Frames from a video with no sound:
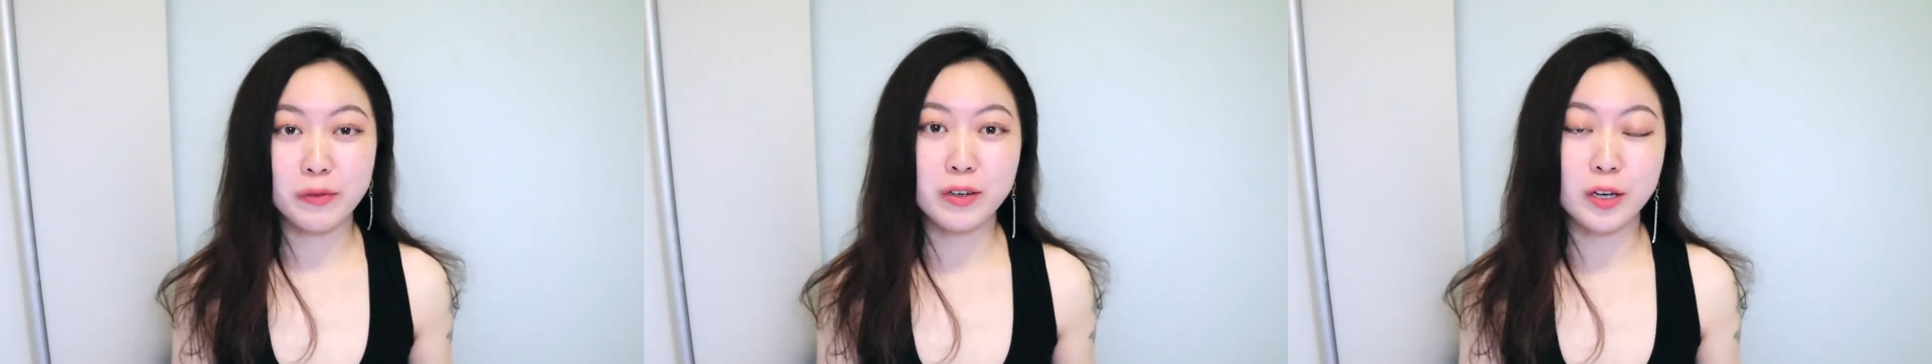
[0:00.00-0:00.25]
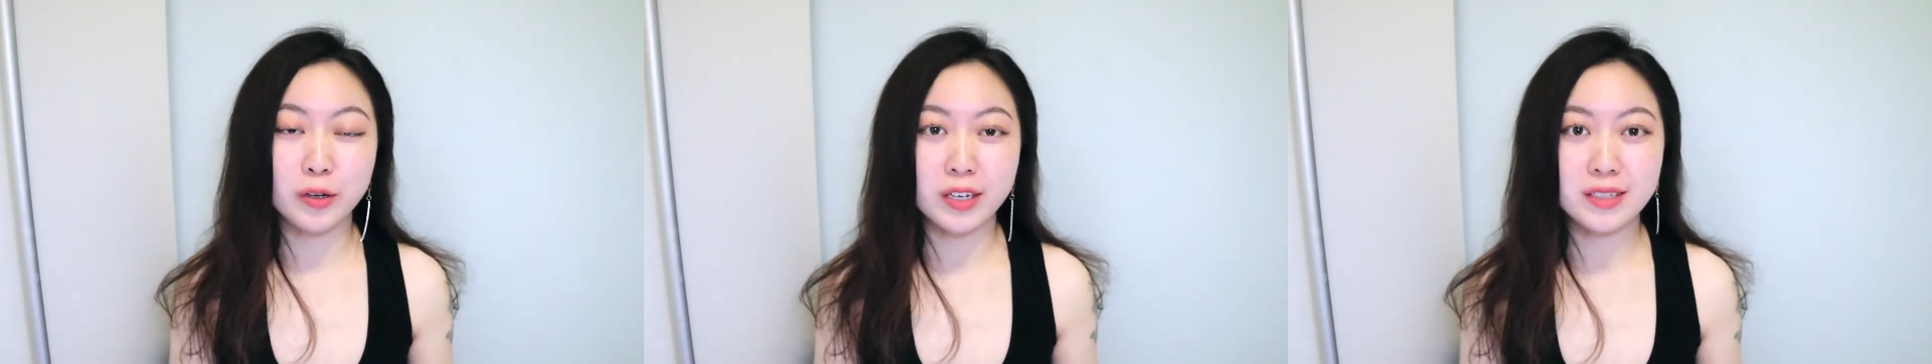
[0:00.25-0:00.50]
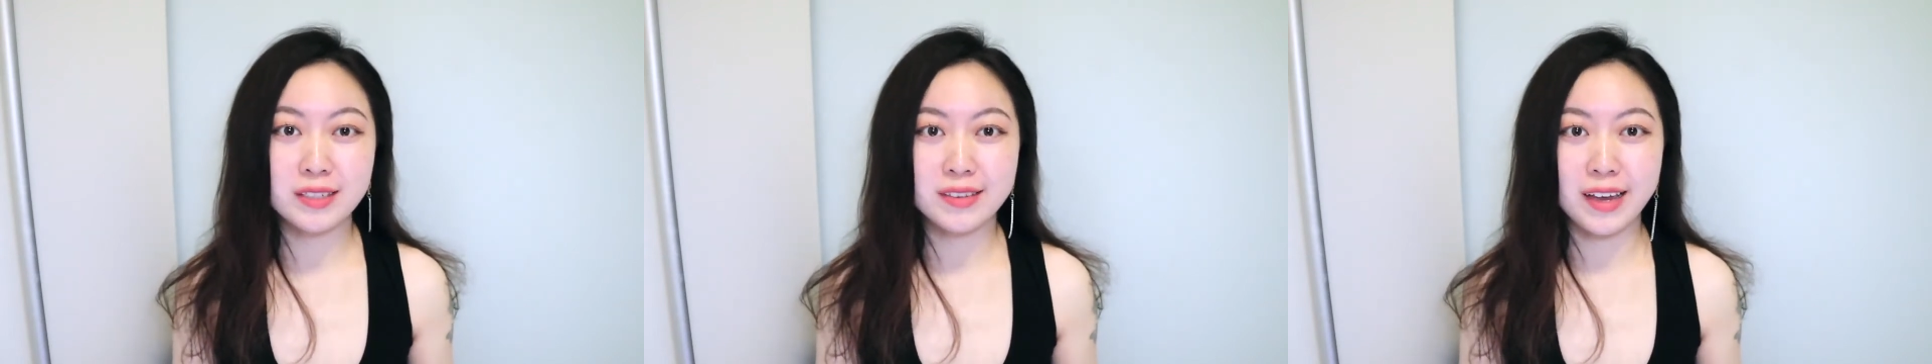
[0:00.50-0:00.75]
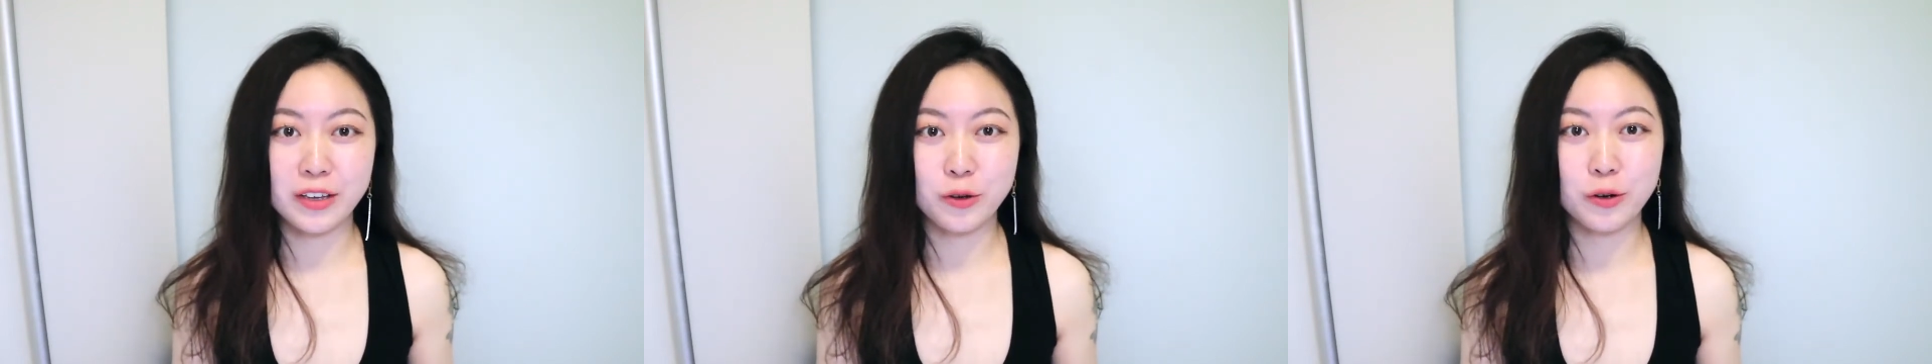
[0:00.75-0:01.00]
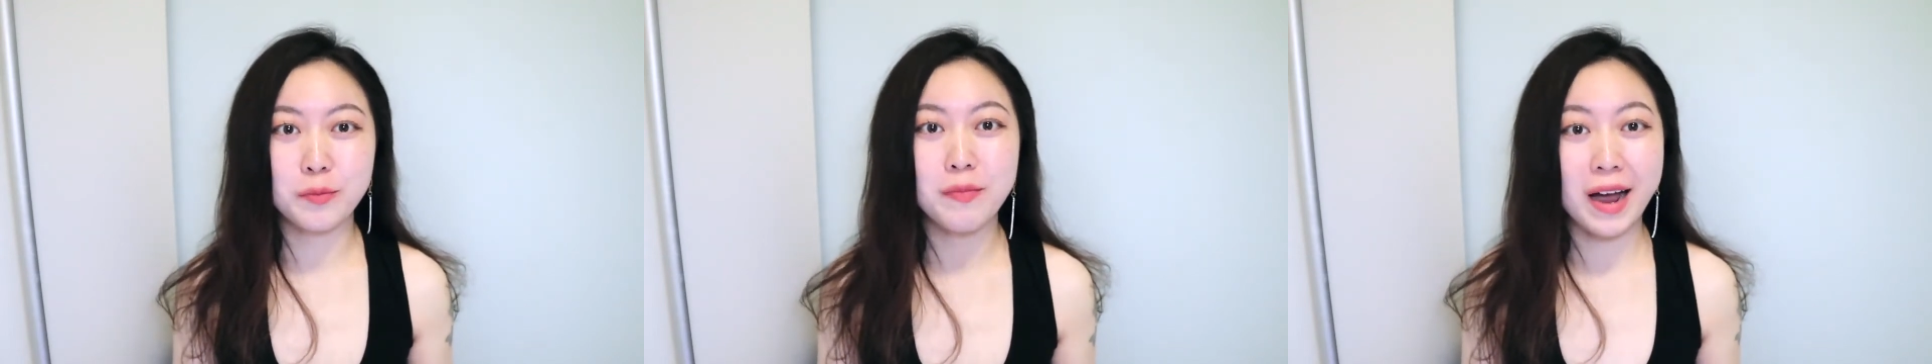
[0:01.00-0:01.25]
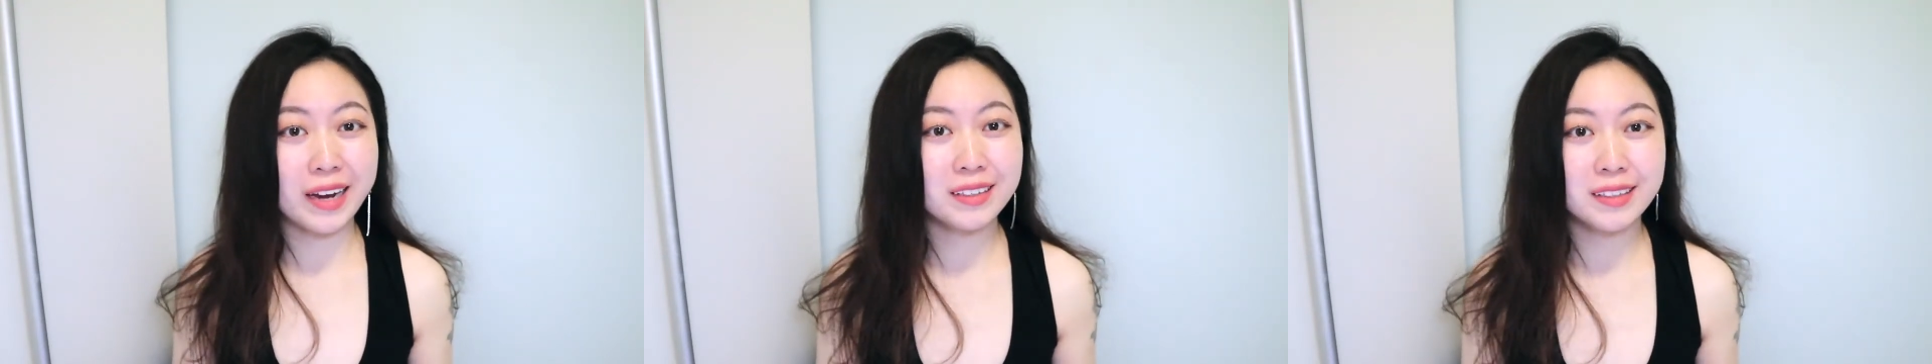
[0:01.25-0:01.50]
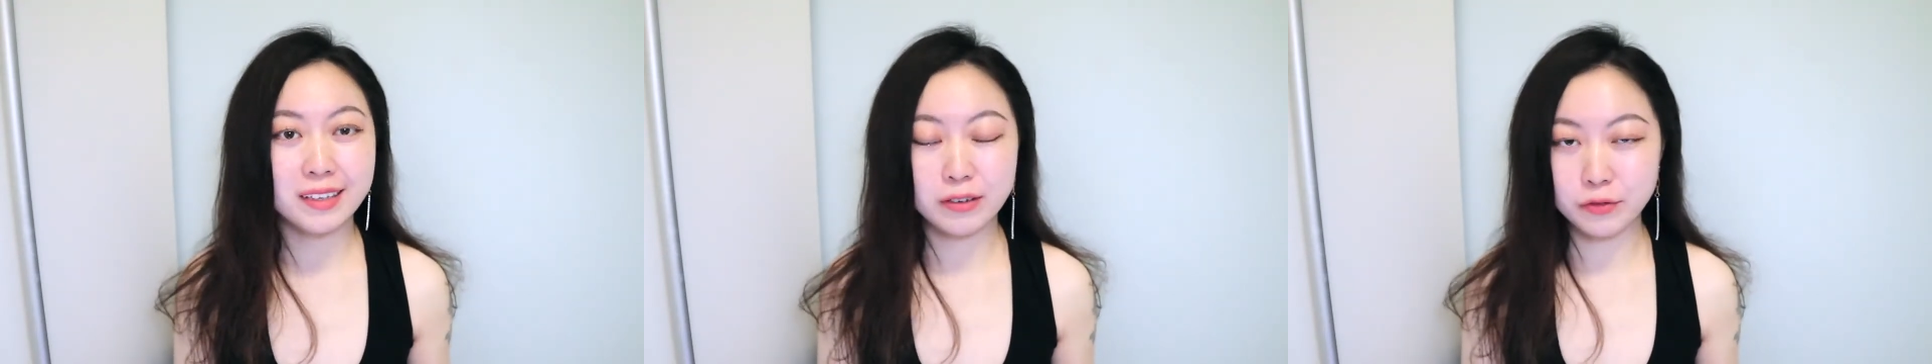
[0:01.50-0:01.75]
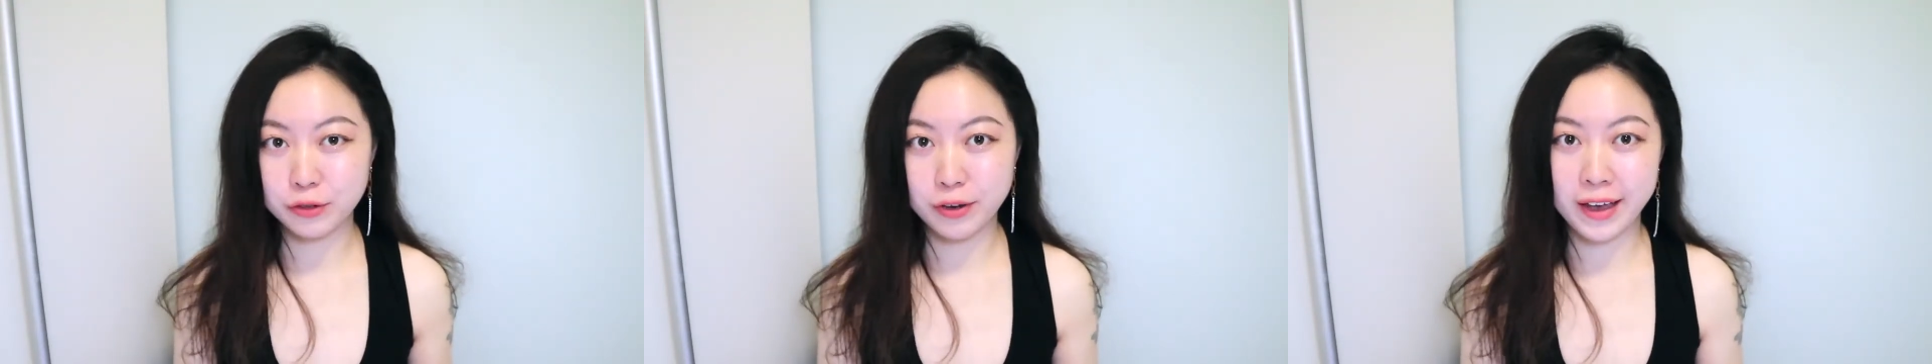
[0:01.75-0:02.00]
noticed that your mind
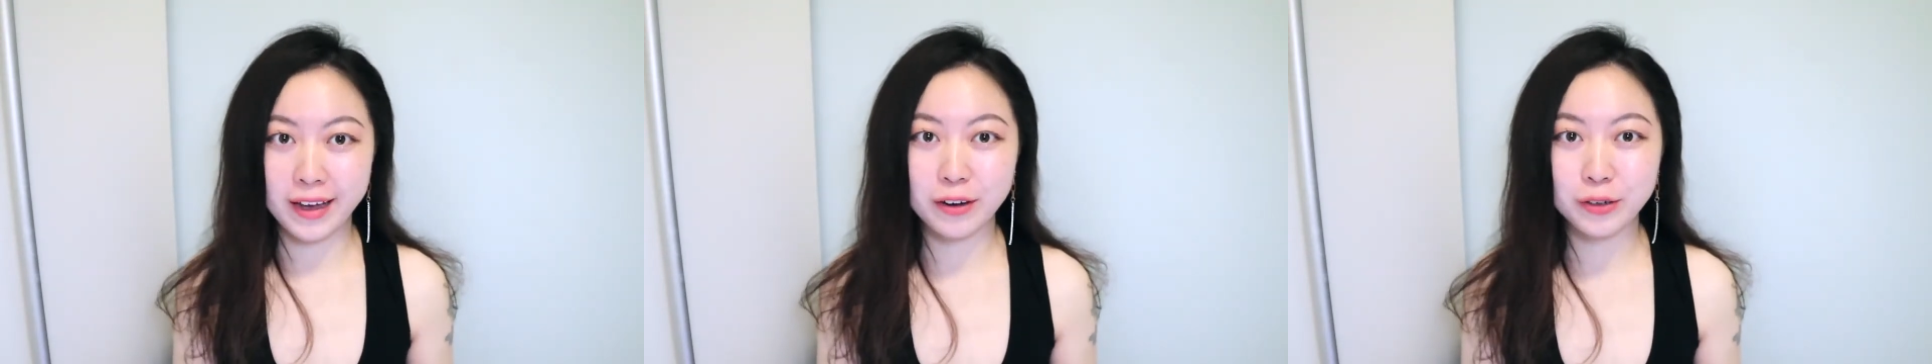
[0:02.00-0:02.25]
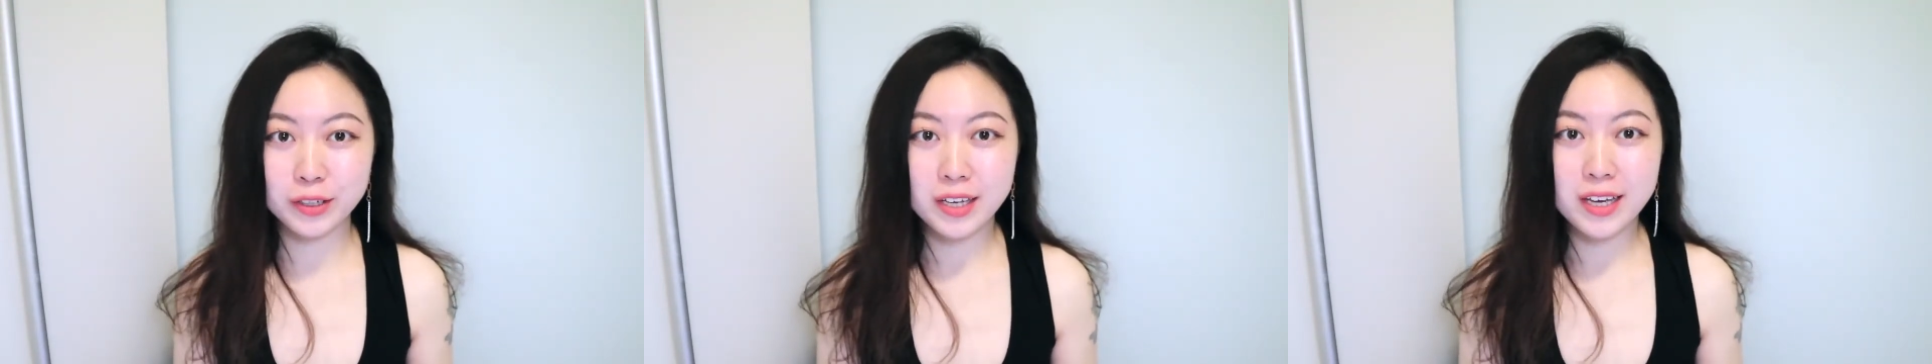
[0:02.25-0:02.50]
gives you hell.